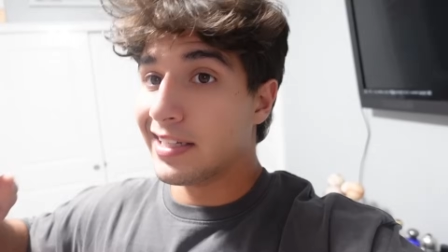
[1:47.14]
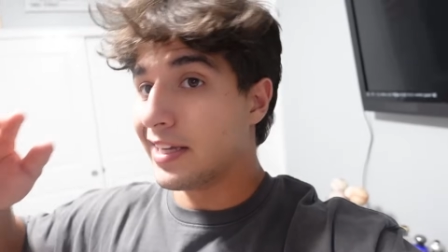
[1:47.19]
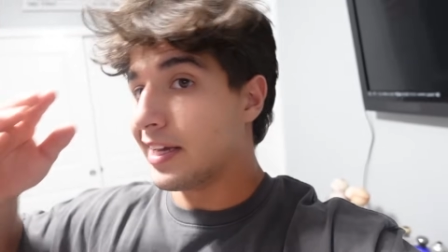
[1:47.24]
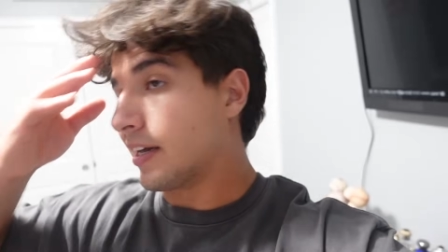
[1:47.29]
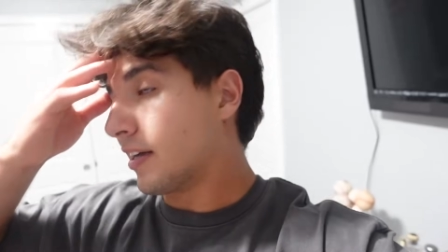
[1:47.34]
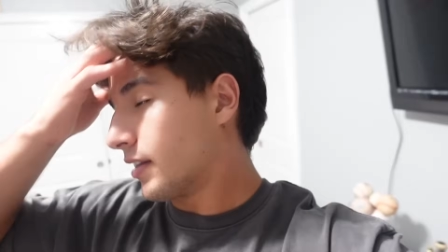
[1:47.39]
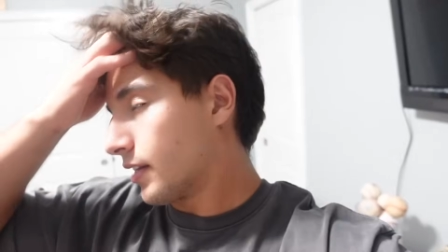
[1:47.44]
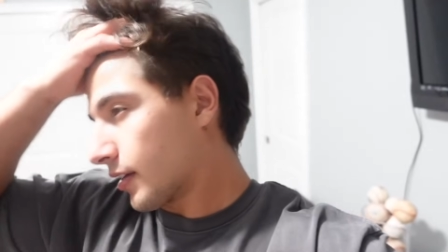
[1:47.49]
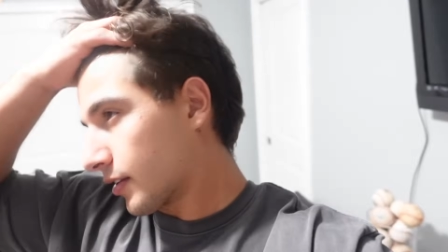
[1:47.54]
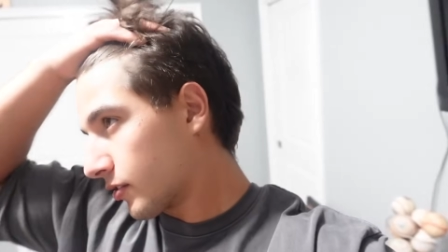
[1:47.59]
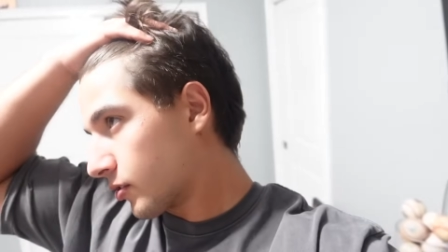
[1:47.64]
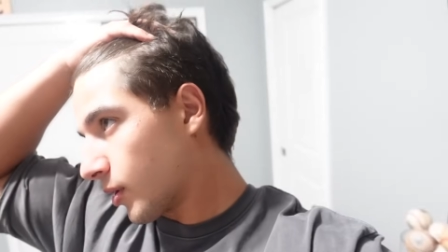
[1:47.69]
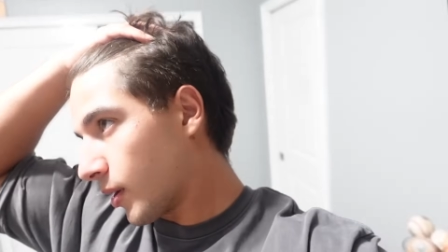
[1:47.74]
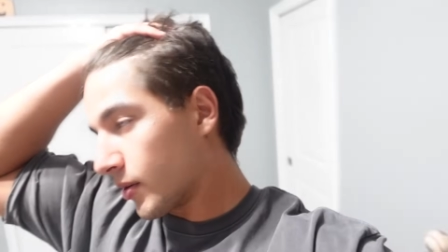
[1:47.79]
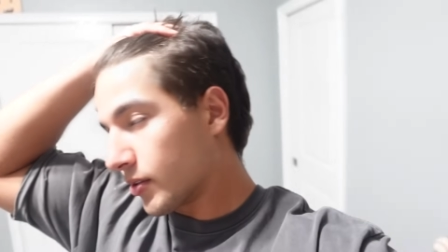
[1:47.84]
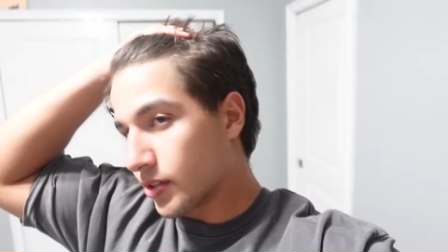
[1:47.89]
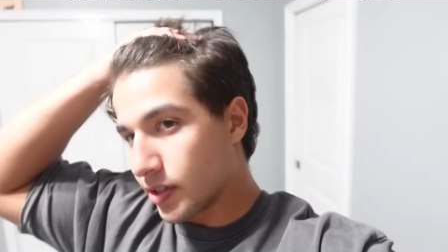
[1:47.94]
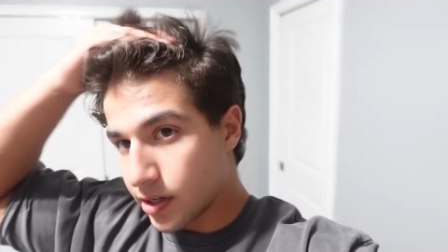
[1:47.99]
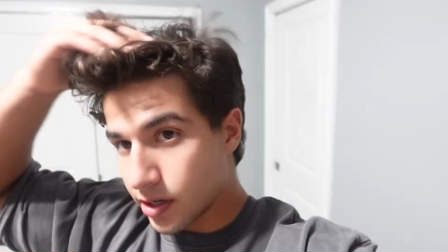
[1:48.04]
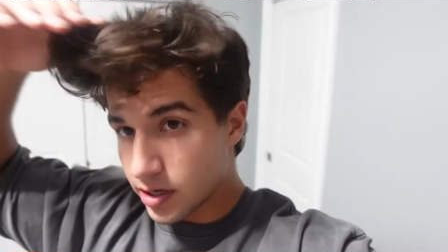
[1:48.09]
Yeah, like two
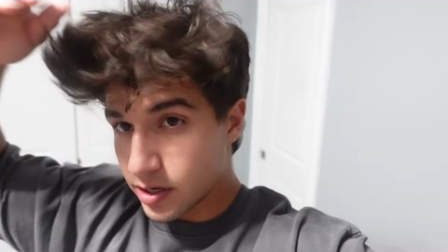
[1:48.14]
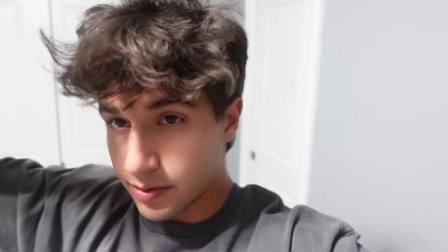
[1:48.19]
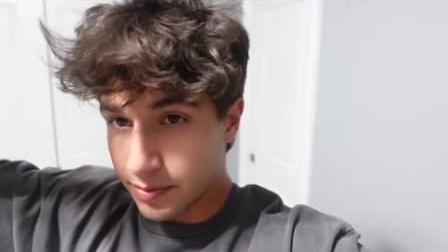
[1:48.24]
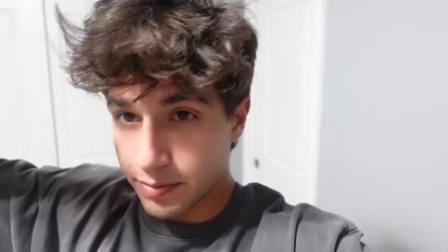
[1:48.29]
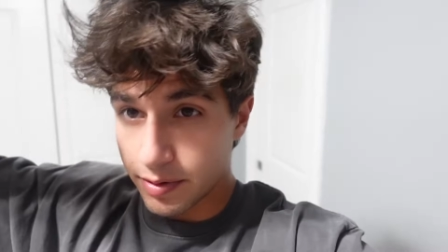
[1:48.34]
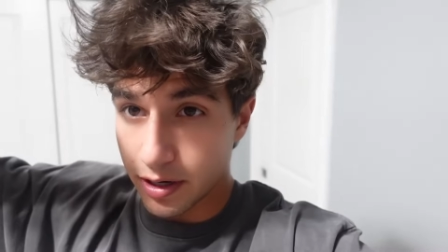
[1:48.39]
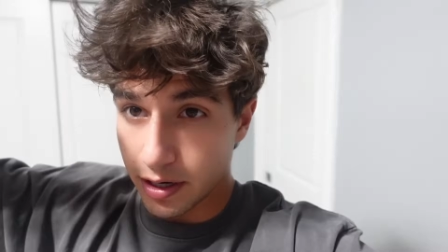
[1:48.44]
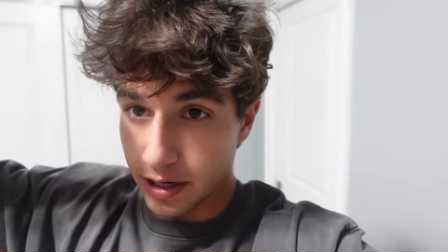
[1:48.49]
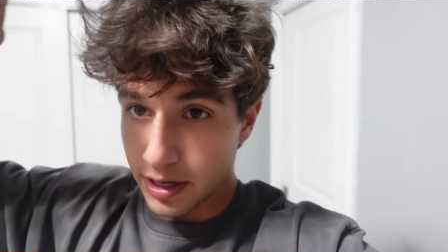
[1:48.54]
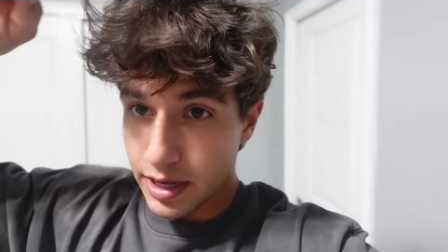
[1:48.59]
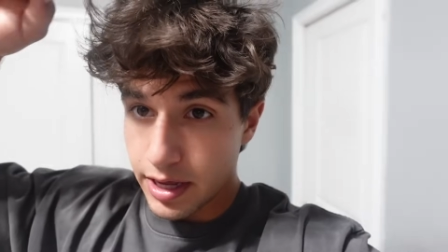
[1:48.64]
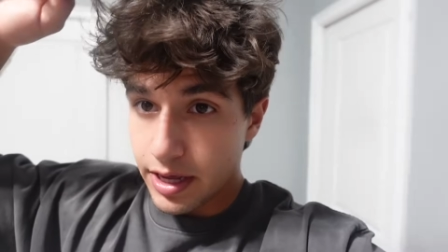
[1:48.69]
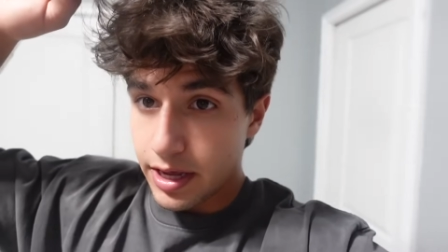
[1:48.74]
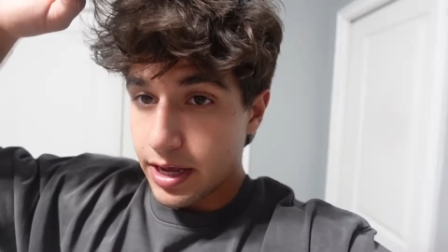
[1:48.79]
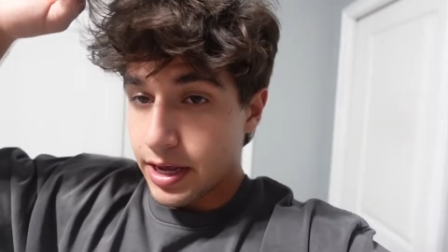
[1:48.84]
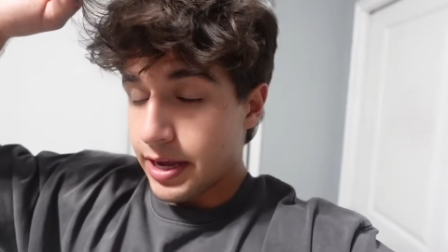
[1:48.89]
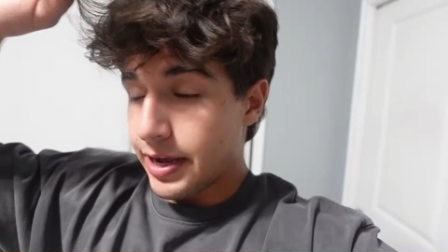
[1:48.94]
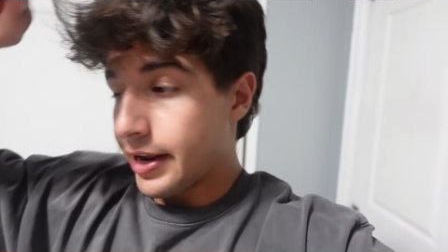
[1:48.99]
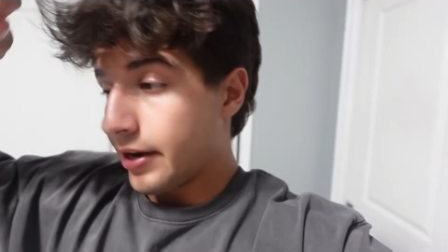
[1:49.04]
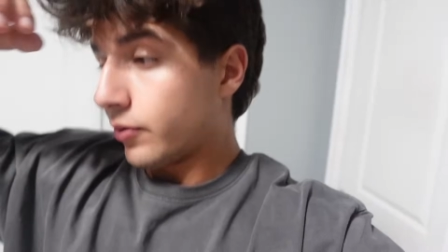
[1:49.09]
hours ago. But
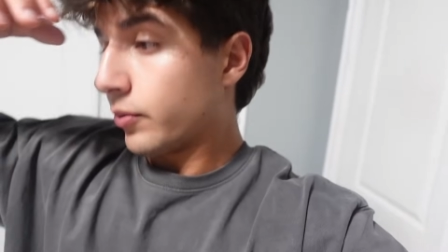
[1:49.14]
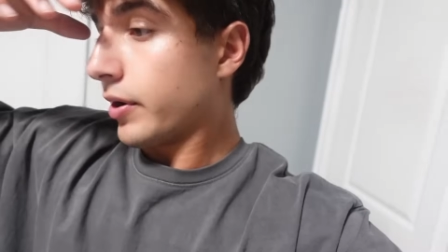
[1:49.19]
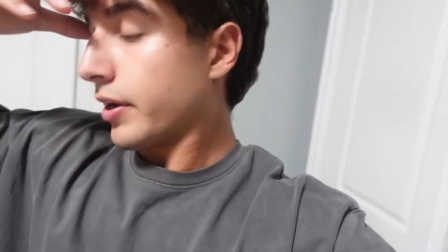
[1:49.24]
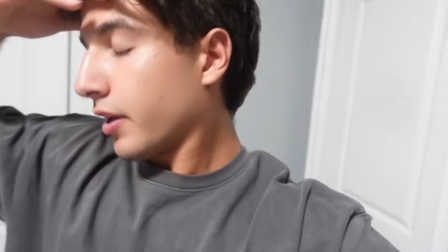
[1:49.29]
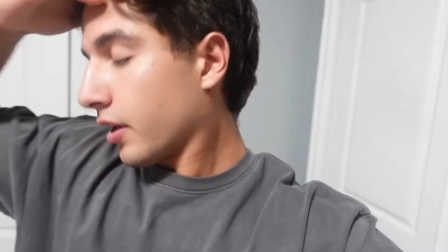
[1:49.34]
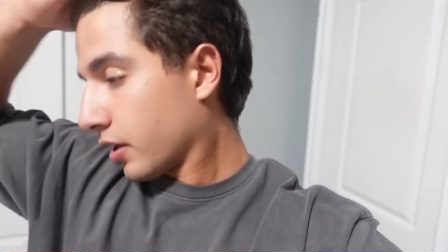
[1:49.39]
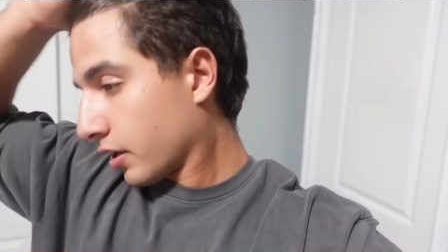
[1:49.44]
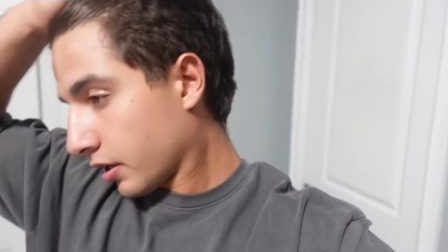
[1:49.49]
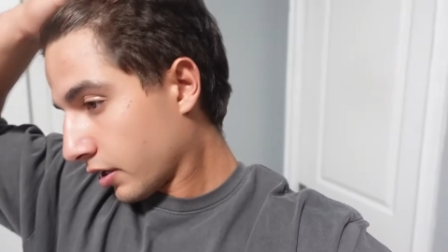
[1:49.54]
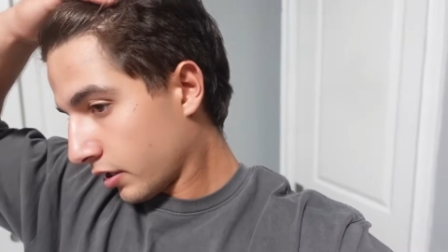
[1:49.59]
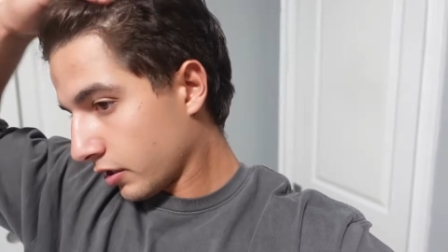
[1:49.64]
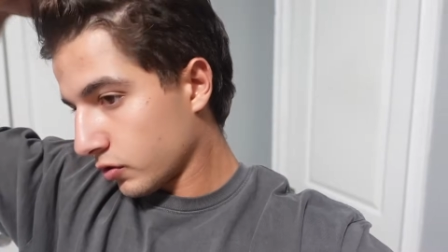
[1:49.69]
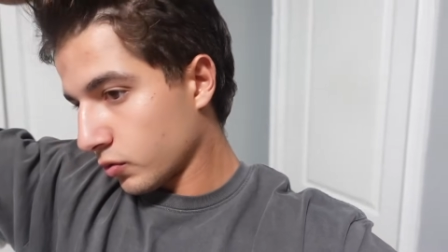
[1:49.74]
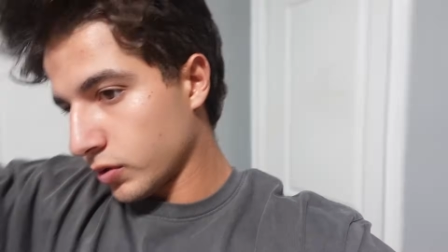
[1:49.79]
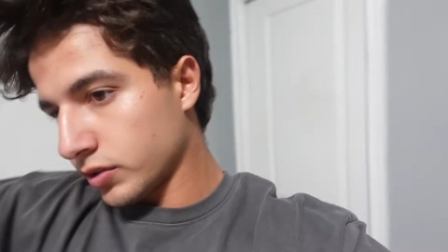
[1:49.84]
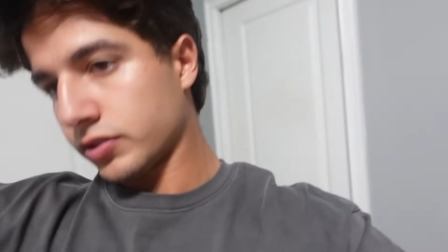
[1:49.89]
anyway, this is what